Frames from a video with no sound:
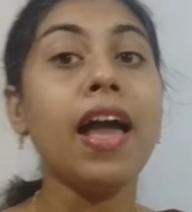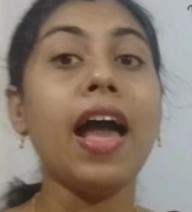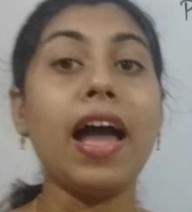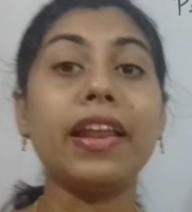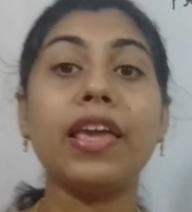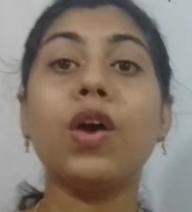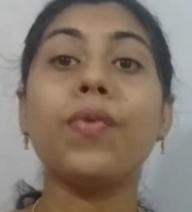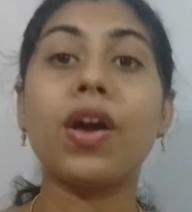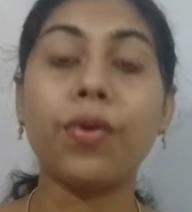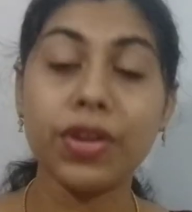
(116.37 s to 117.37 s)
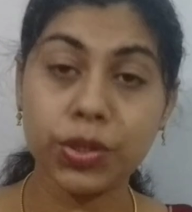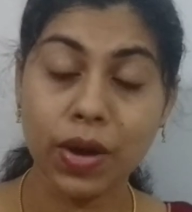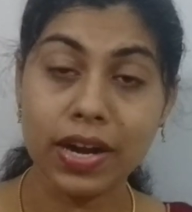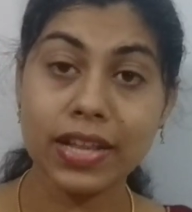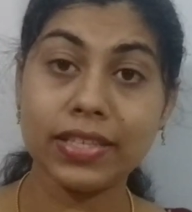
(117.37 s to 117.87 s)
and here we are going to
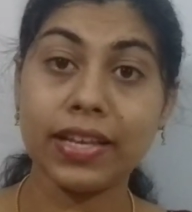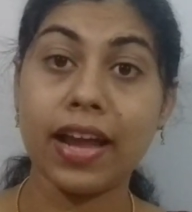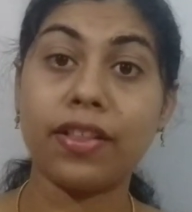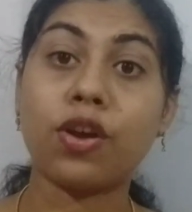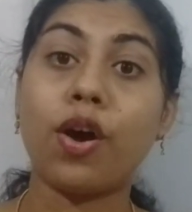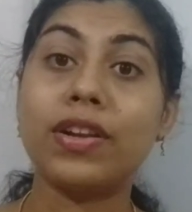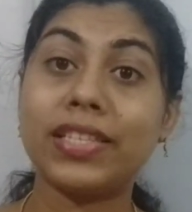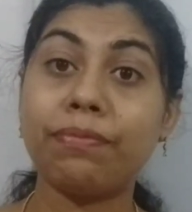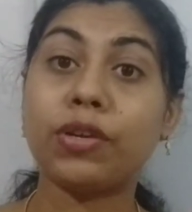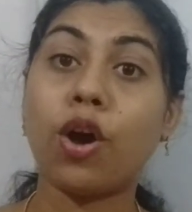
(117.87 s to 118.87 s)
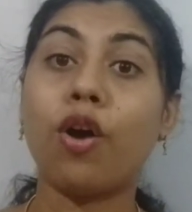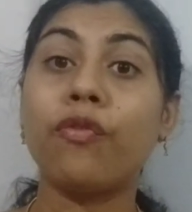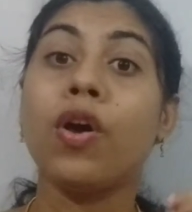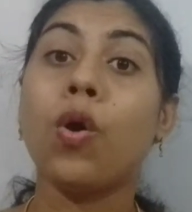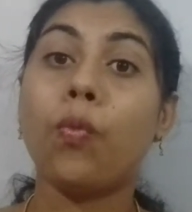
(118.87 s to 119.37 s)
understand the concept
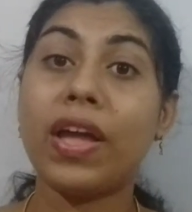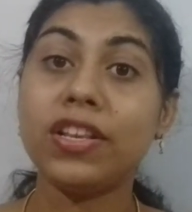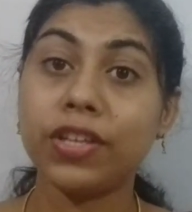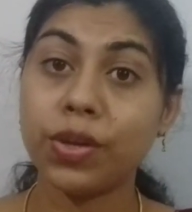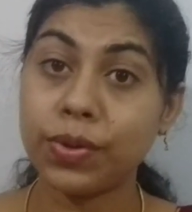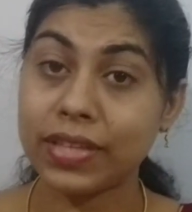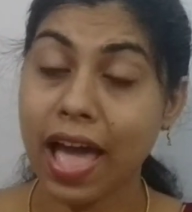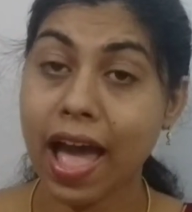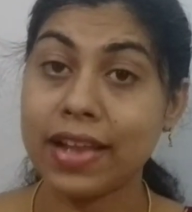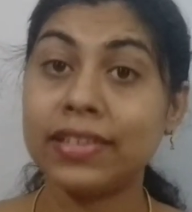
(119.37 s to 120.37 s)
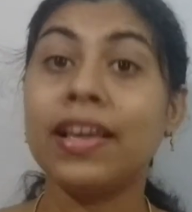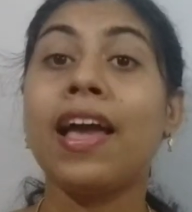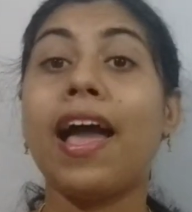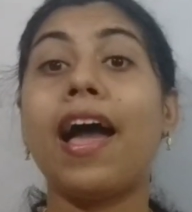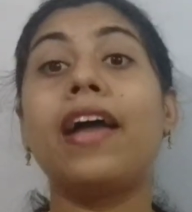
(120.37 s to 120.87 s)
of when to use and
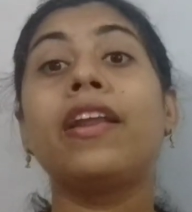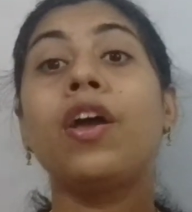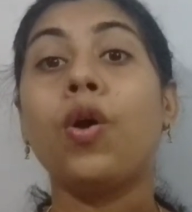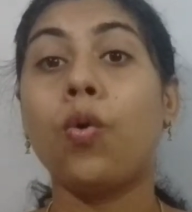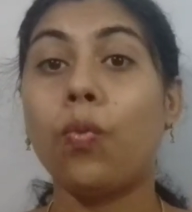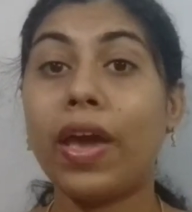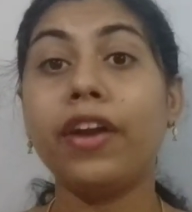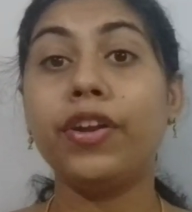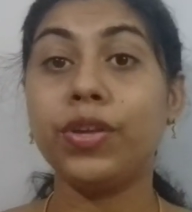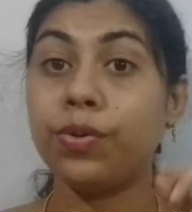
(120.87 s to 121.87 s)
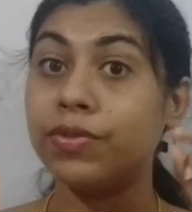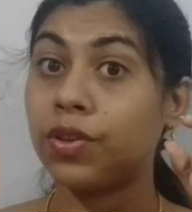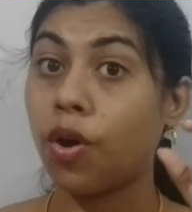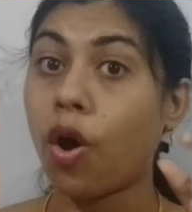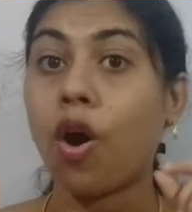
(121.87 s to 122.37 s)
where to use
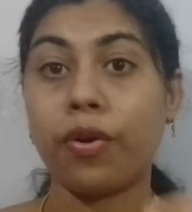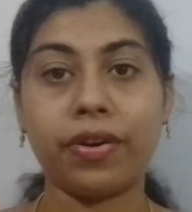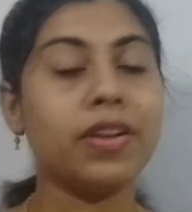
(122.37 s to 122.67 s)
or.